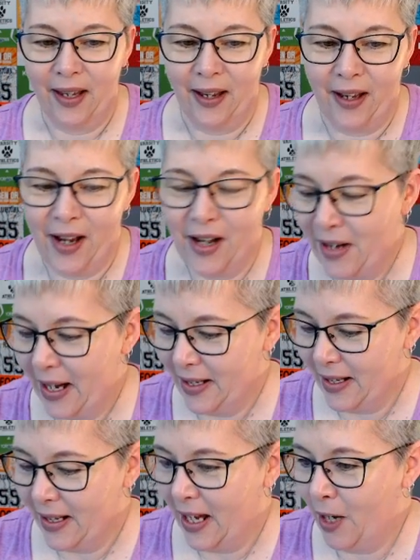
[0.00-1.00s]
All right,
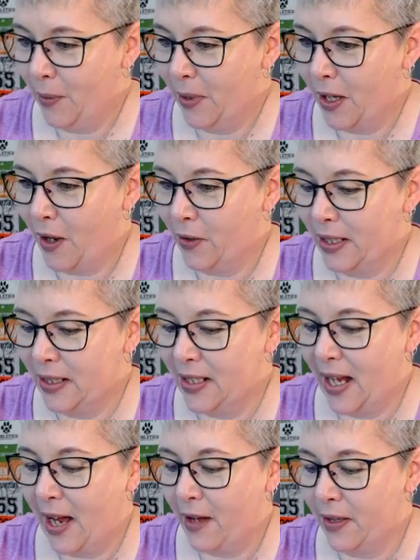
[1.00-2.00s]
here we go. Let's
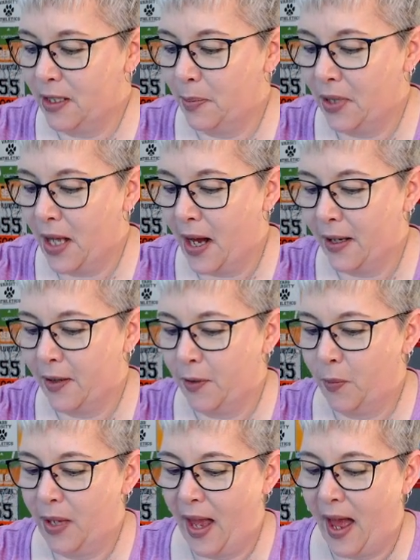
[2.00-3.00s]
lay out this block.
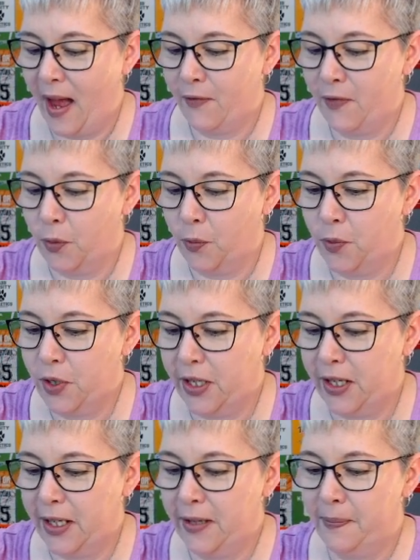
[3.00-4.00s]
We have the
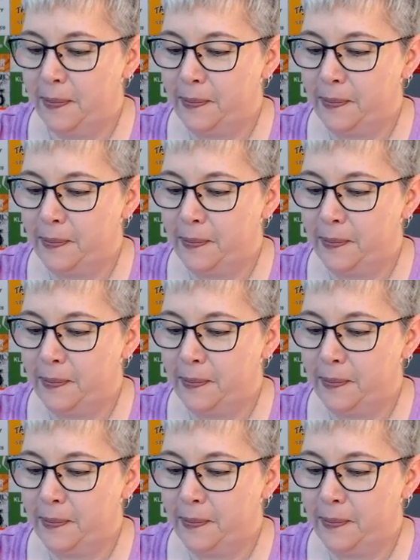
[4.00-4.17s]
one,